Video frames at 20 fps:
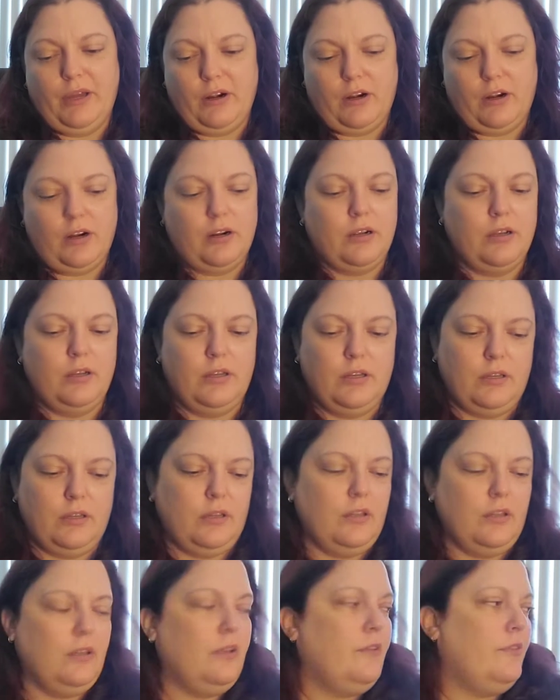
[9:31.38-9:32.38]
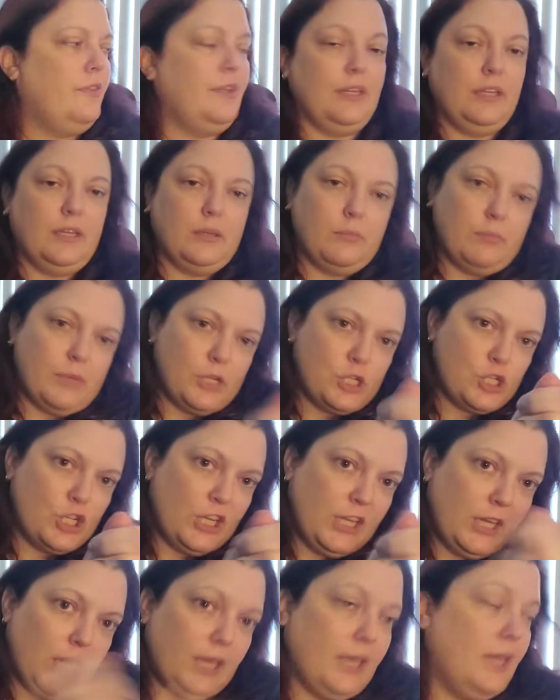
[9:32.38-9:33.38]
better than my
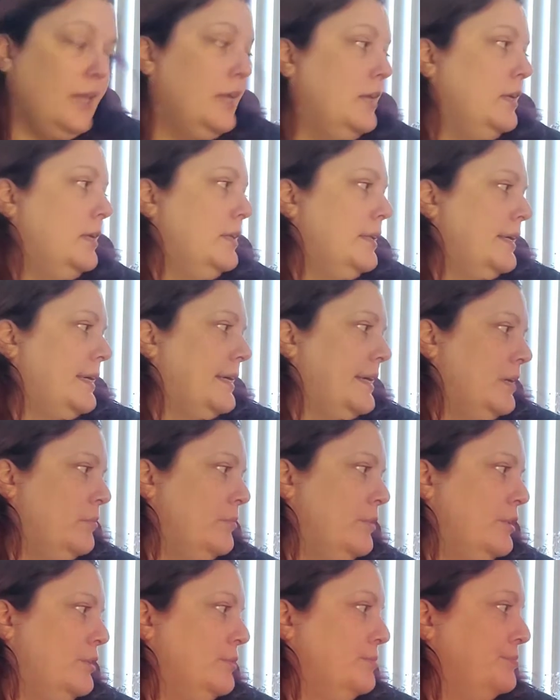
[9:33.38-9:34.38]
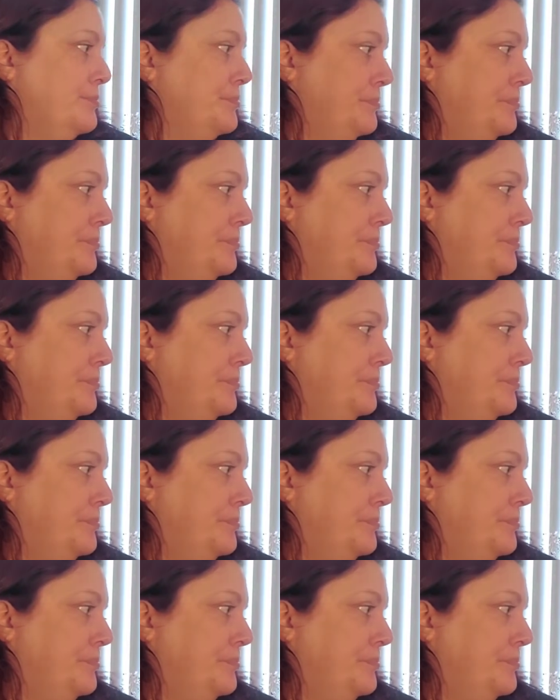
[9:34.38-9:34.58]
shaky hand in the camera.